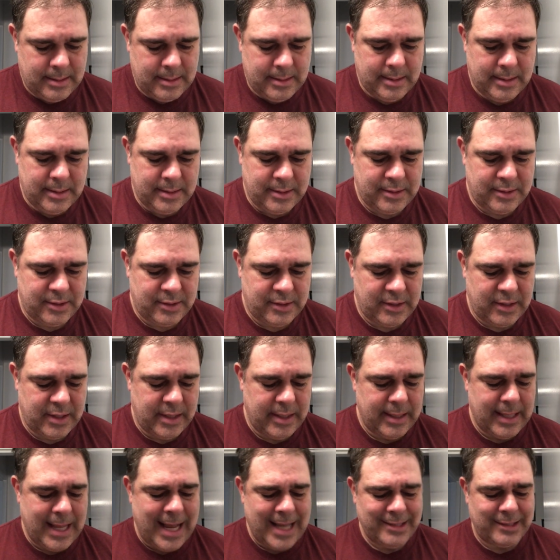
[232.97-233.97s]
Let's
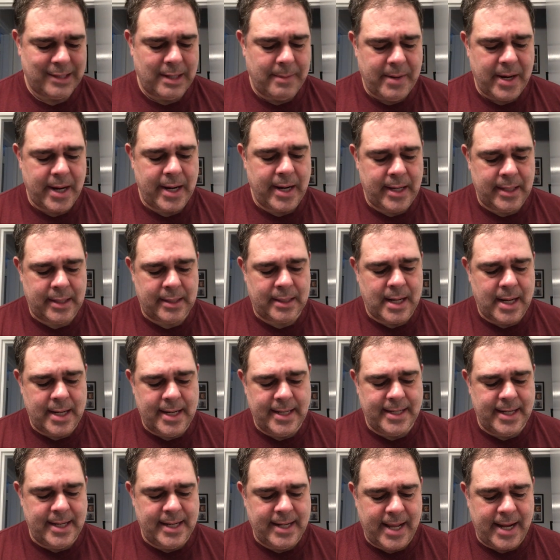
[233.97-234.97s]
see. Last time I kind
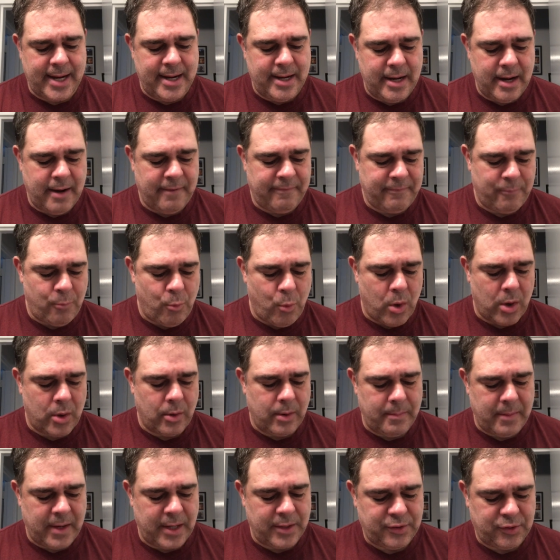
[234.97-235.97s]
of didn't get enough
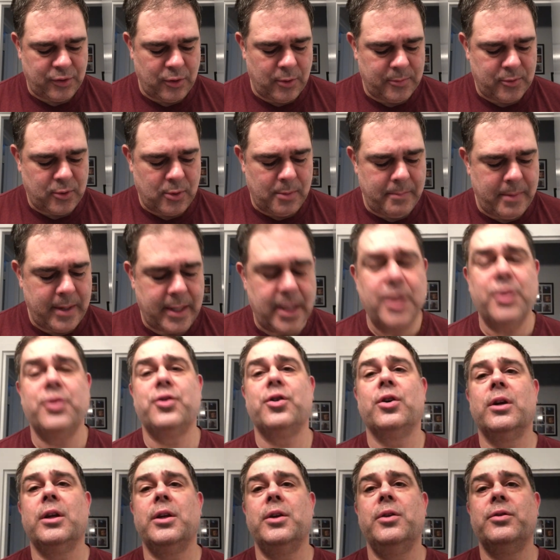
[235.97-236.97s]
water in my soap, so I'm making
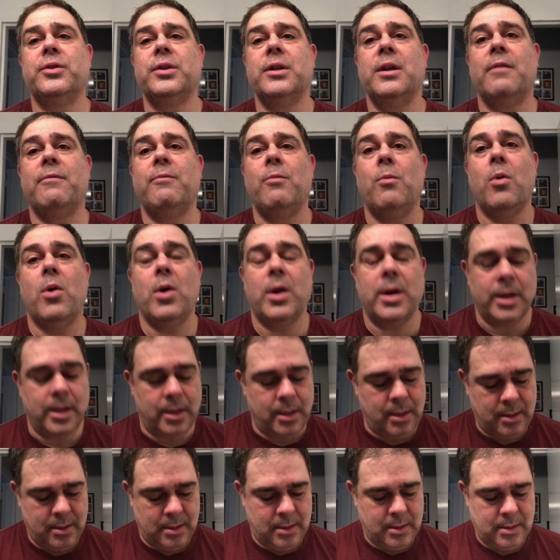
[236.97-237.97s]
sure to use enough
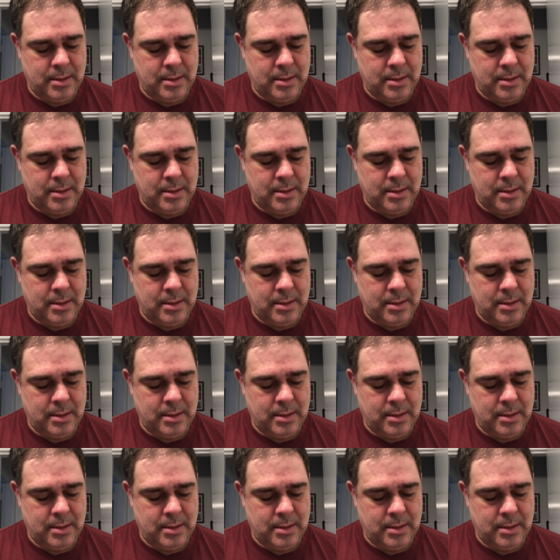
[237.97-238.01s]
water.